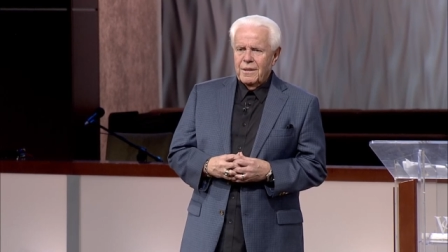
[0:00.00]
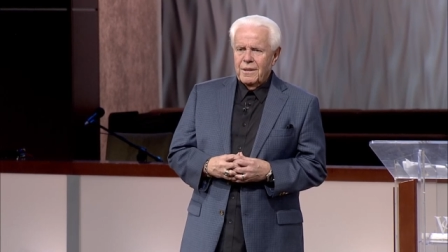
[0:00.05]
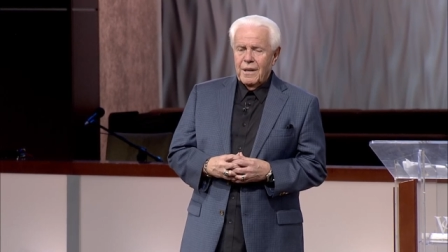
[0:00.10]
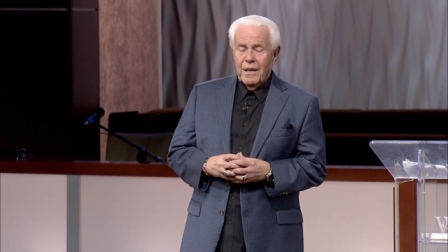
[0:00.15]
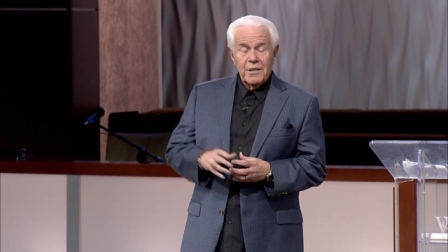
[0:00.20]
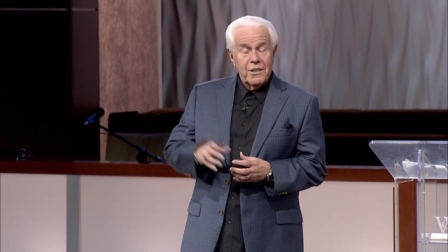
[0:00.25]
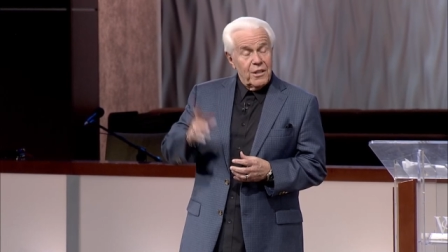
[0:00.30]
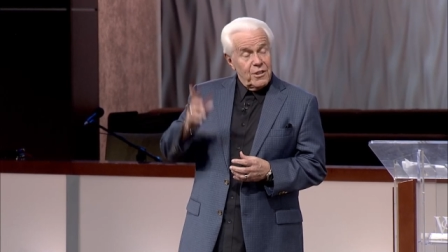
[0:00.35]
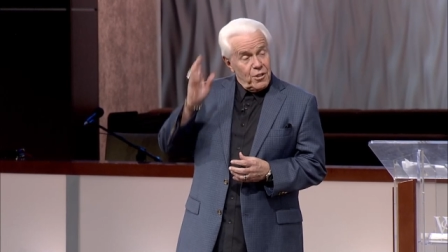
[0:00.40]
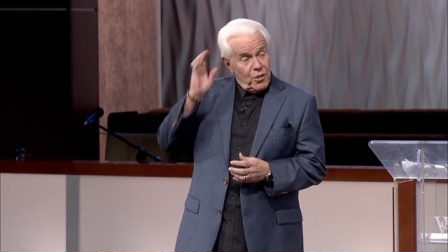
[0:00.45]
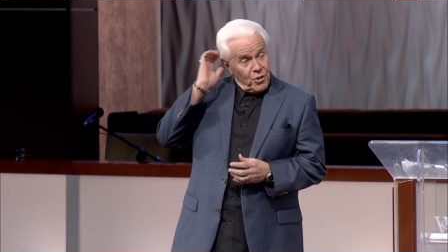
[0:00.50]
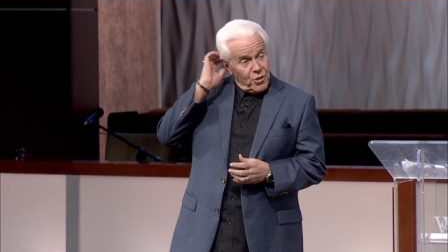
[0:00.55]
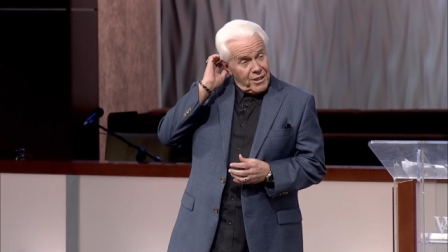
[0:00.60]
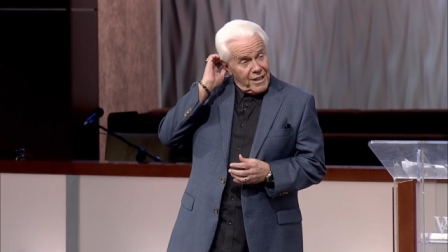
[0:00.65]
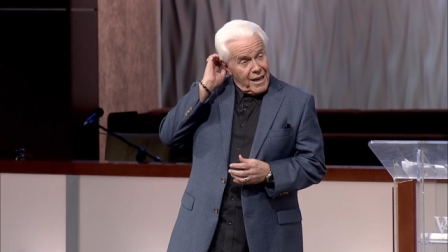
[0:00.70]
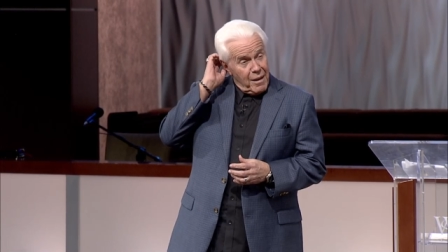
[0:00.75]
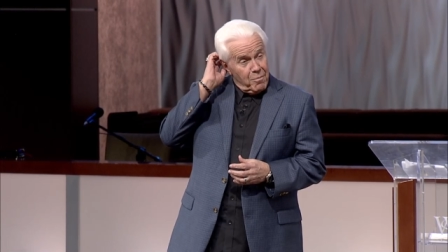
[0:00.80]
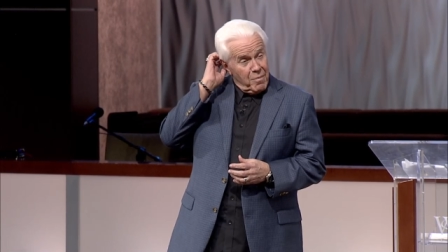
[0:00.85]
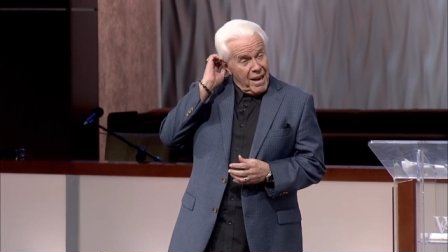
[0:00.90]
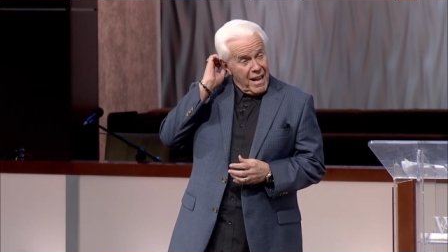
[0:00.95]
I said, you see
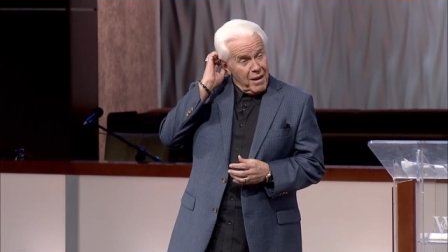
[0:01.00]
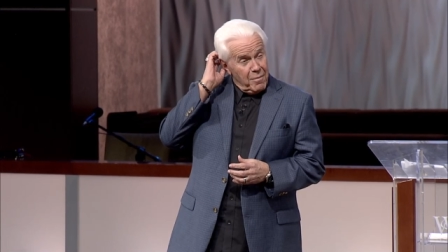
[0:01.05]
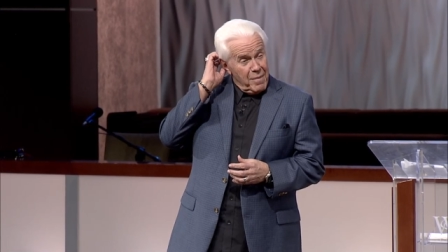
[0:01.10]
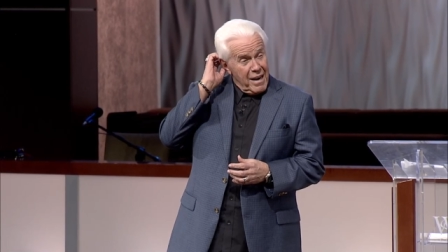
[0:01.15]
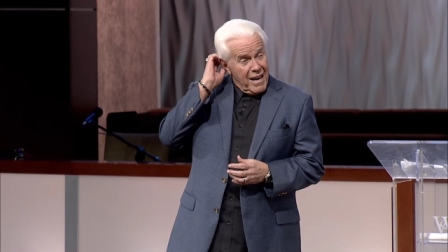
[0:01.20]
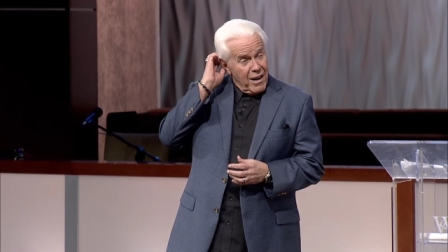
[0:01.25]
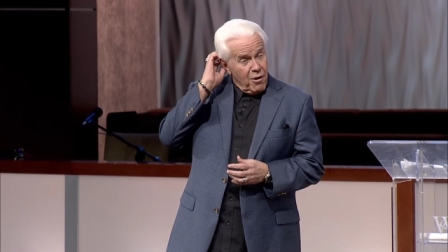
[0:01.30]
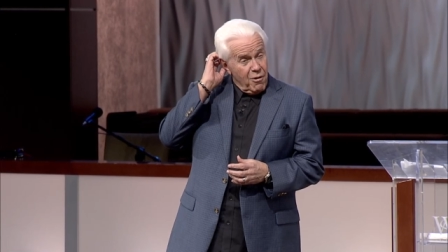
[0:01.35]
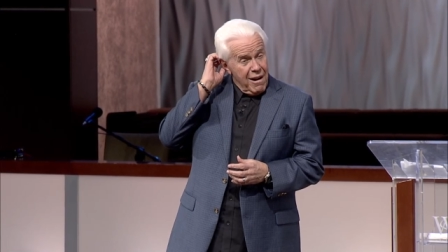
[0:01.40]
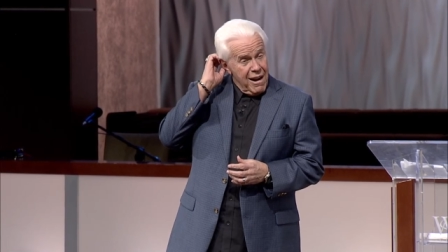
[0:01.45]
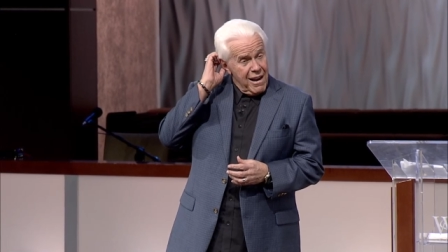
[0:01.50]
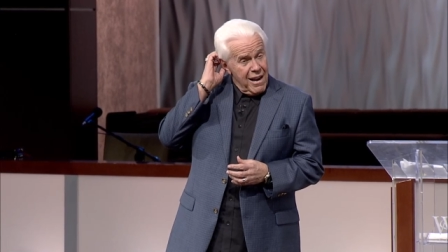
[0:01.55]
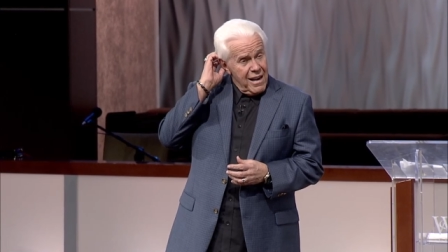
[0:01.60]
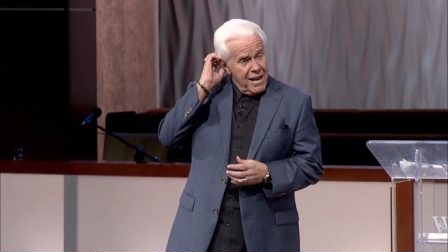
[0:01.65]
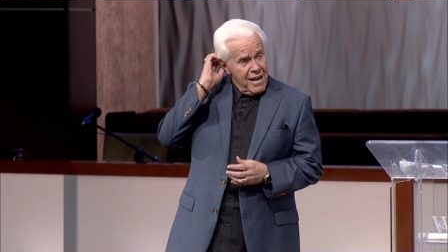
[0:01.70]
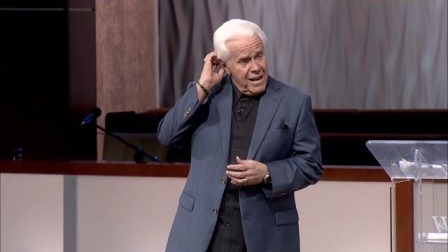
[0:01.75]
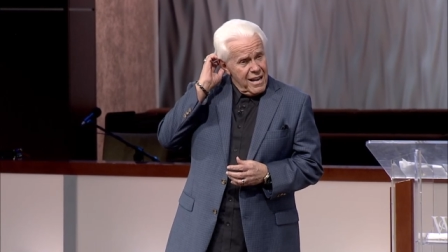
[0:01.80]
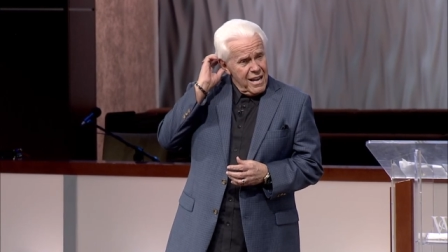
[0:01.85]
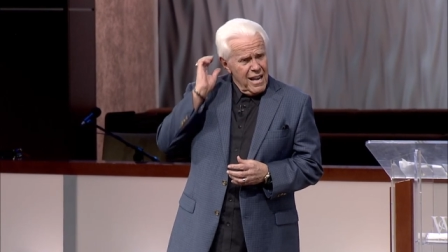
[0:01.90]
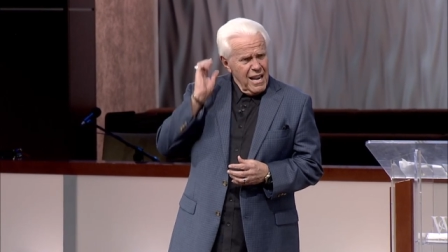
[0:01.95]
that black man crying?
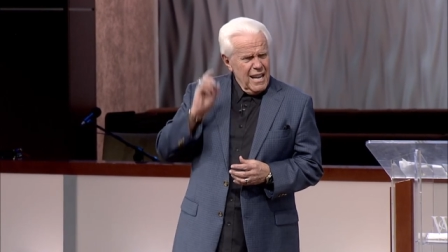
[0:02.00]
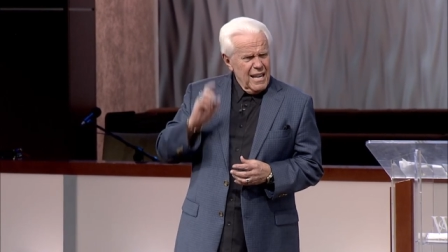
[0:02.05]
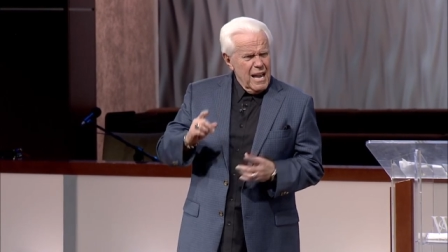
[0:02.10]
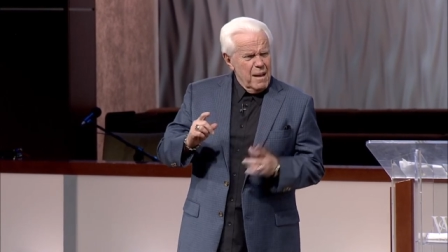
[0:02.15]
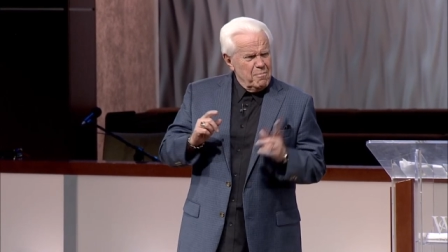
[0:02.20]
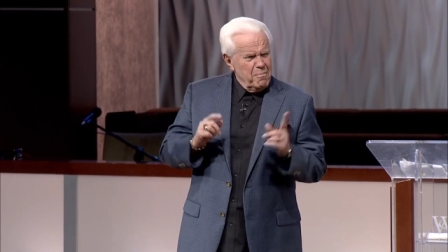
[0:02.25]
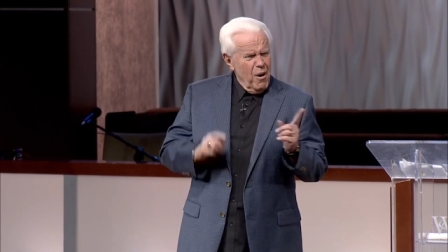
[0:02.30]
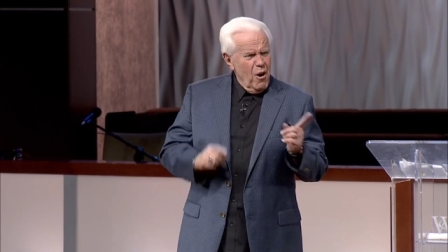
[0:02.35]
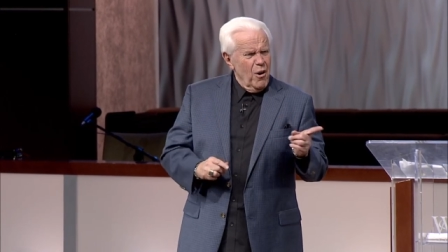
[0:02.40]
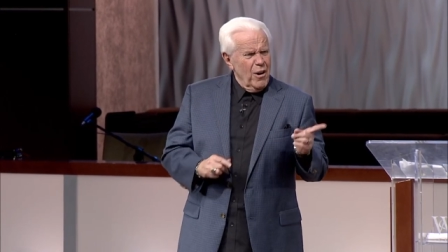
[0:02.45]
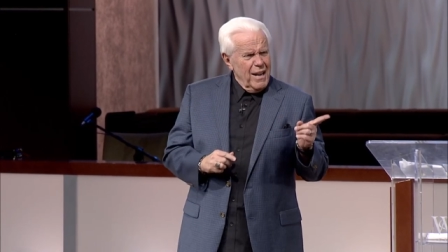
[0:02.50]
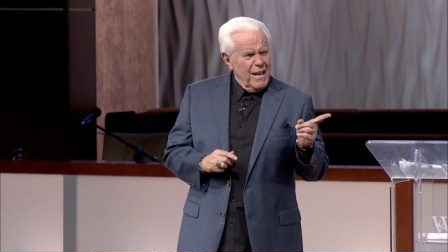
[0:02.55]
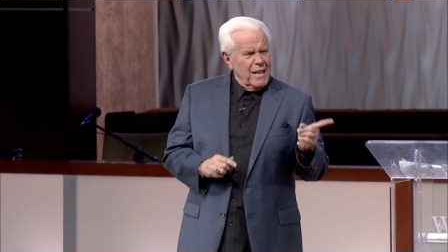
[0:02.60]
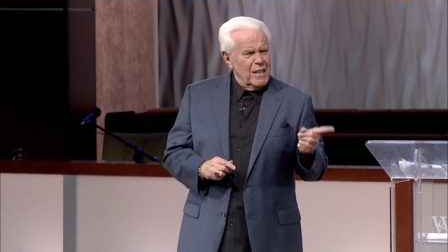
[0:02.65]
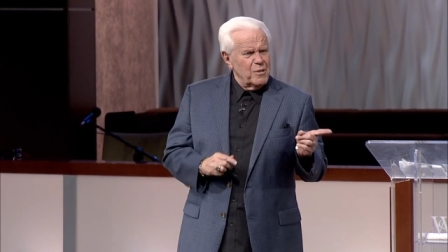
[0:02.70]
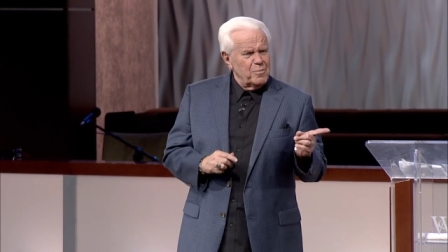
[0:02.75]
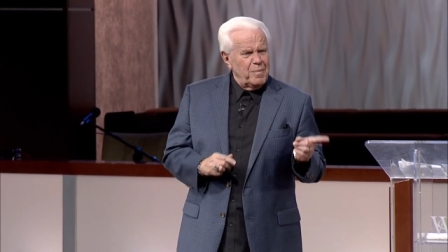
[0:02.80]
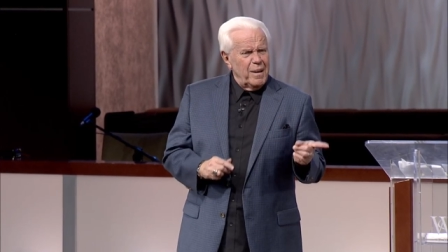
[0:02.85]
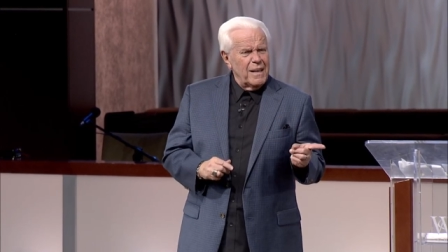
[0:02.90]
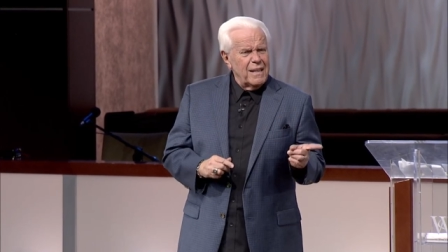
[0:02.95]
They're burning
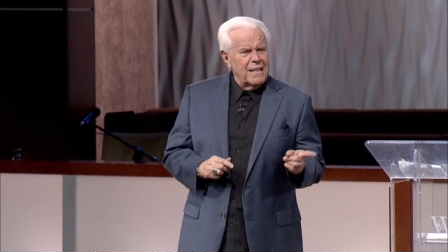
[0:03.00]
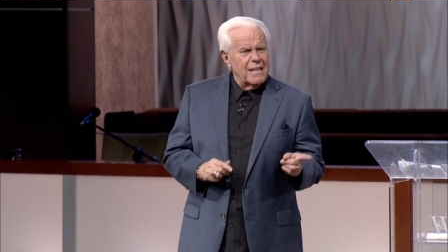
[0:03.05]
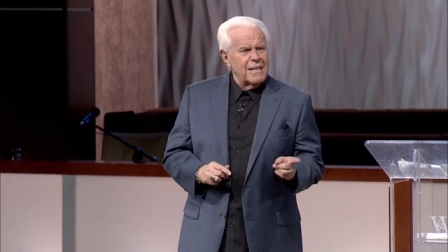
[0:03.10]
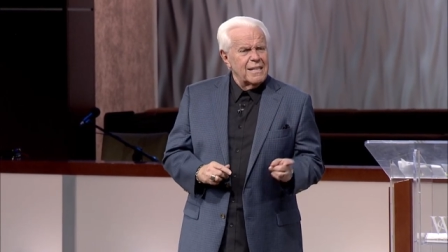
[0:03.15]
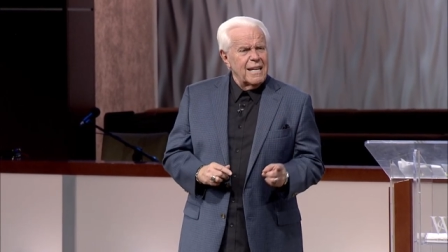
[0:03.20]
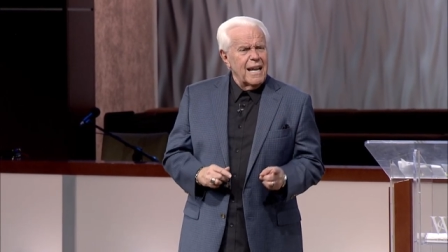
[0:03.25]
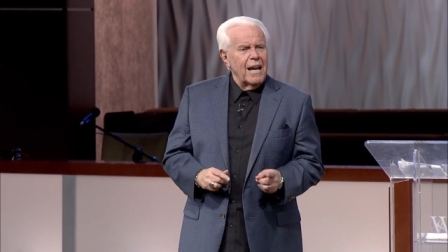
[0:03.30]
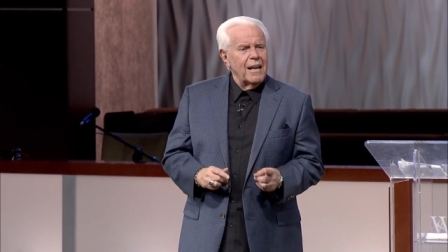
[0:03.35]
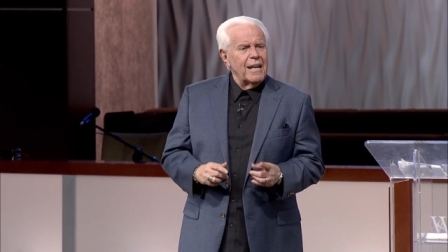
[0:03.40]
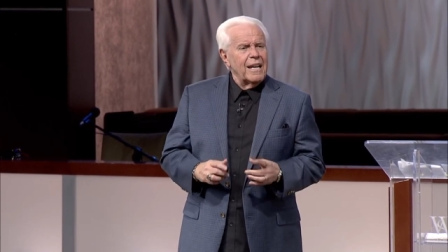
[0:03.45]
his business down.